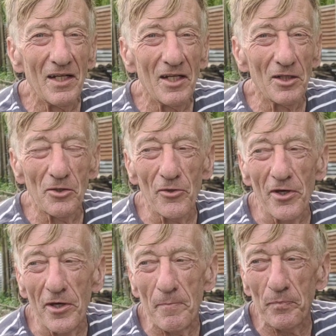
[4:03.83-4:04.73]
Hello
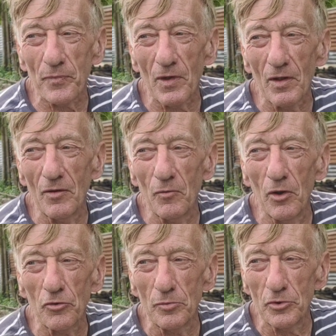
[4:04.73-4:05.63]
there,
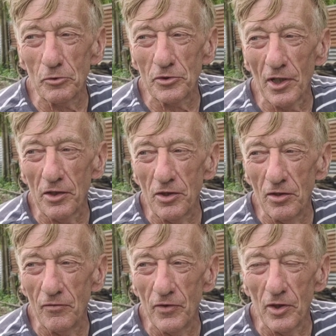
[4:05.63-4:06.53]
welcome to A Take
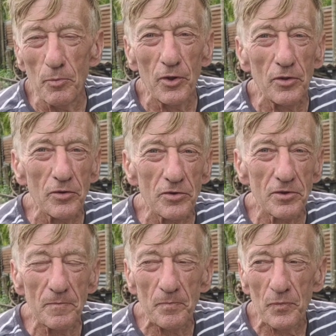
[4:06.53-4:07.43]
in the Philippines.